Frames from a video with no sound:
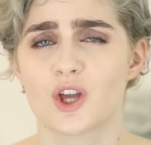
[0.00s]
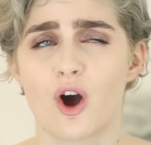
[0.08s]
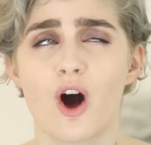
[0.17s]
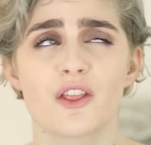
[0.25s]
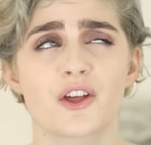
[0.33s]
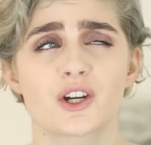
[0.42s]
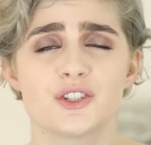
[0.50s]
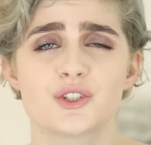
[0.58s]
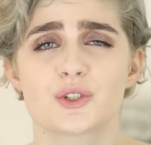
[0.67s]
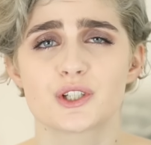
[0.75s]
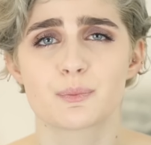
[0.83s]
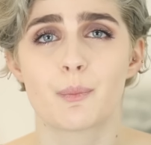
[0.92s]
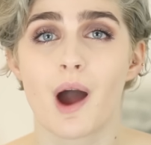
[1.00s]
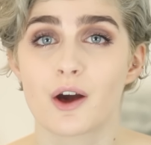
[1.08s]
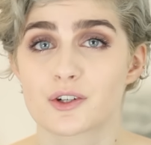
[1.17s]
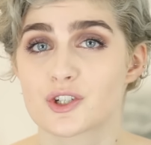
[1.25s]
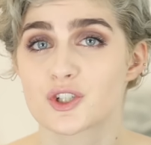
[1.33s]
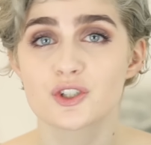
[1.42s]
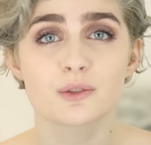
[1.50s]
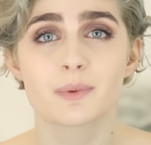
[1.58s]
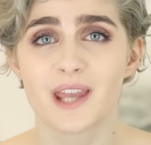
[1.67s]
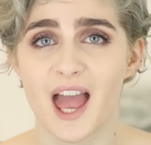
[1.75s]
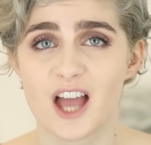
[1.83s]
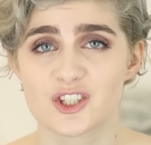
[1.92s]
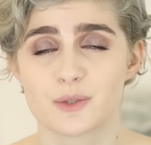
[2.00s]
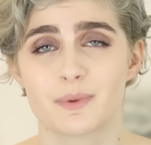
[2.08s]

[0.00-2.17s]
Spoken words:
all the contour powder should be ashy,